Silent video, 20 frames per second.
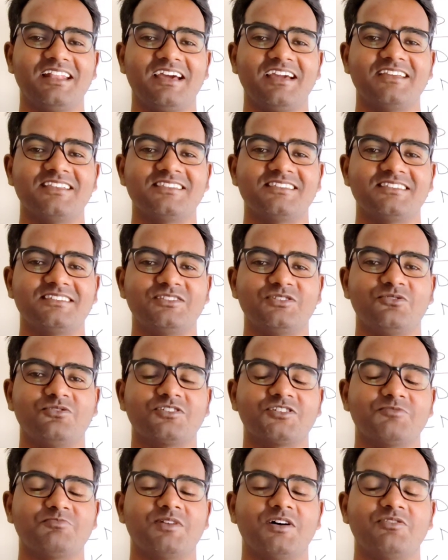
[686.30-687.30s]
that I
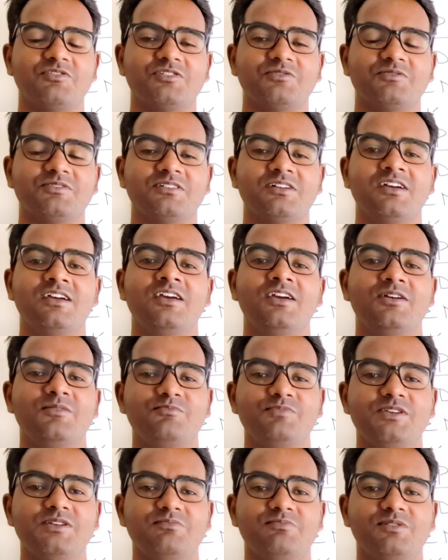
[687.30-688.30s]
talked about the
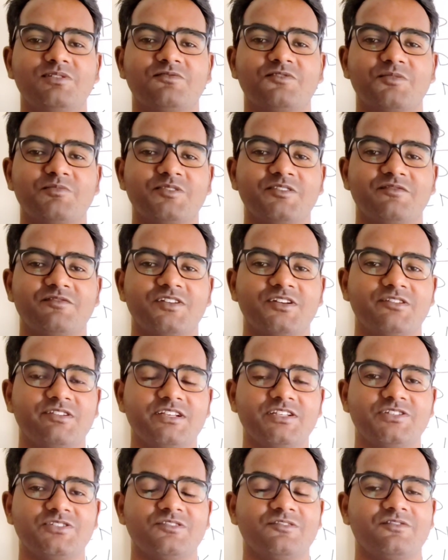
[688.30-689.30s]
people from different
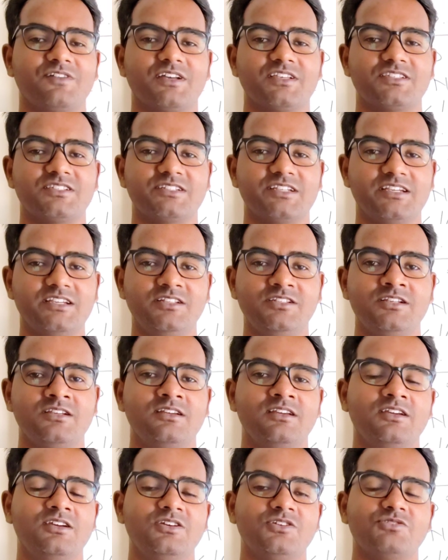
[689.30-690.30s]
region of our state.
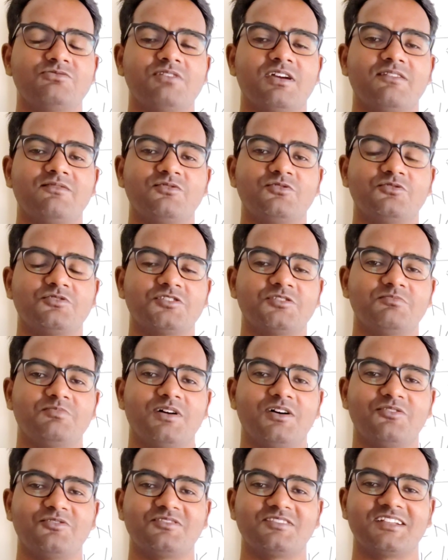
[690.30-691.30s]
So I've talked
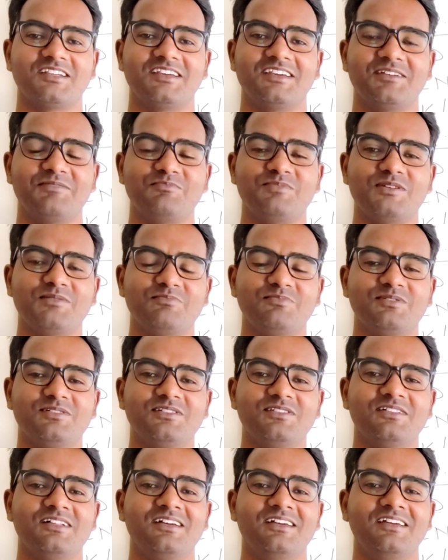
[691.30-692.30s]
about
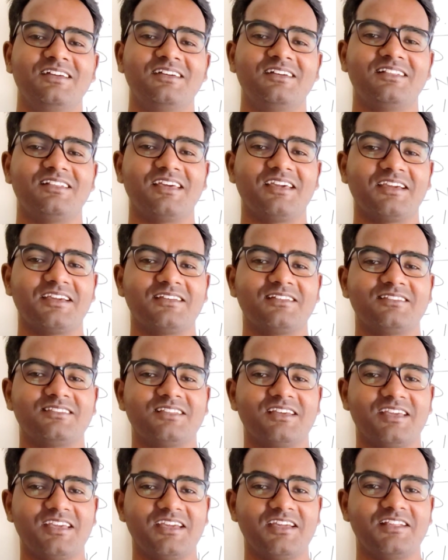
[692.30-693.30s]
people like
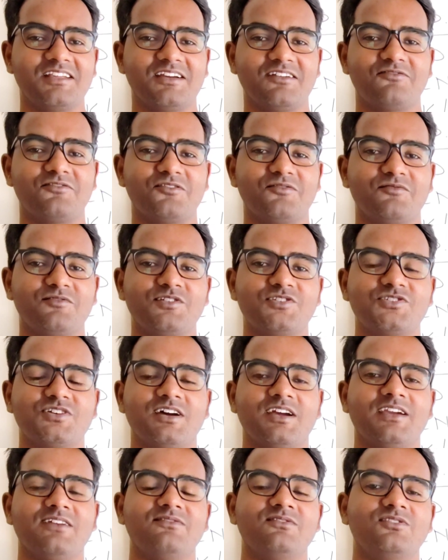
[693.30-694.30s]
the area from which
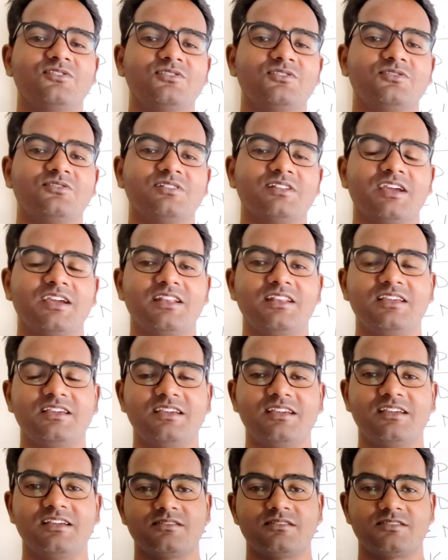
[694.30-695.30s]
I have not got
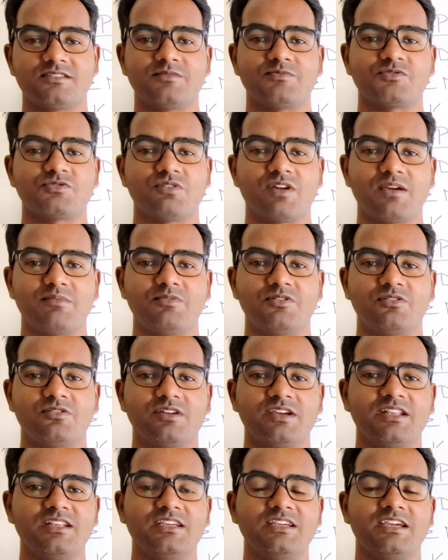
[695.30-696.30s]
any subscriber
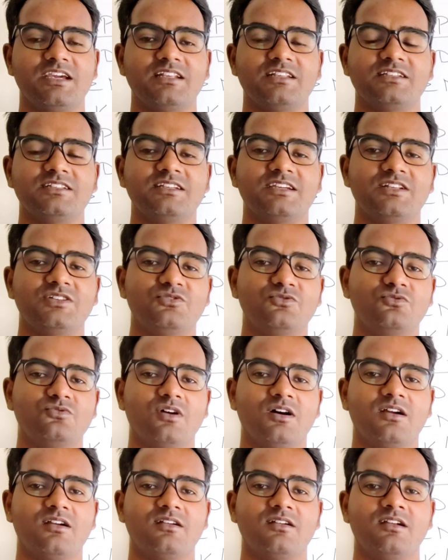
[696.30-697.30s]
or any candidate
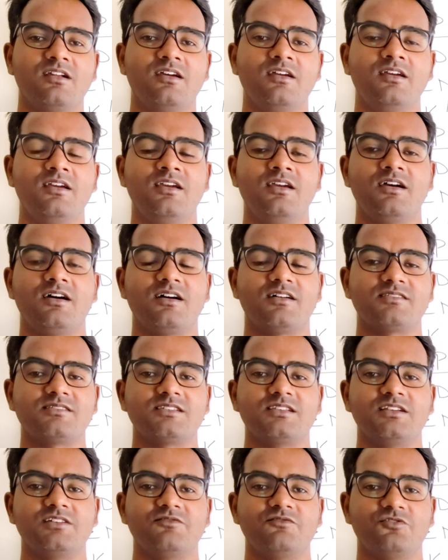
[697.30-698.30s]
who are
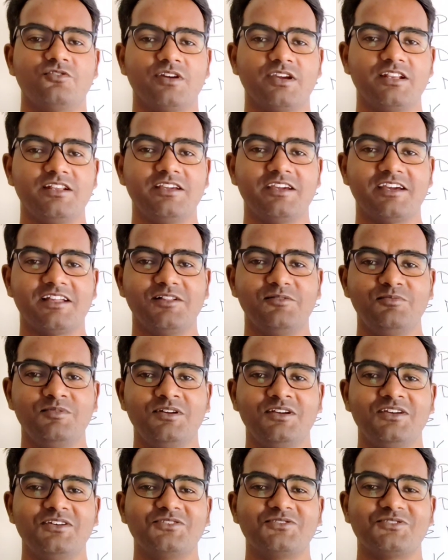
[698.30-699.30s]
asking for any help.
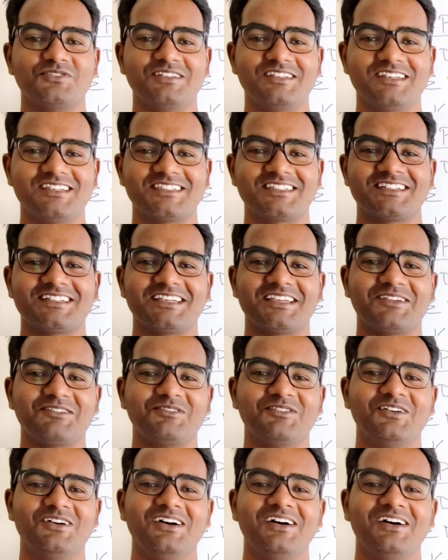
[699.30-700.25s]
So yesterday,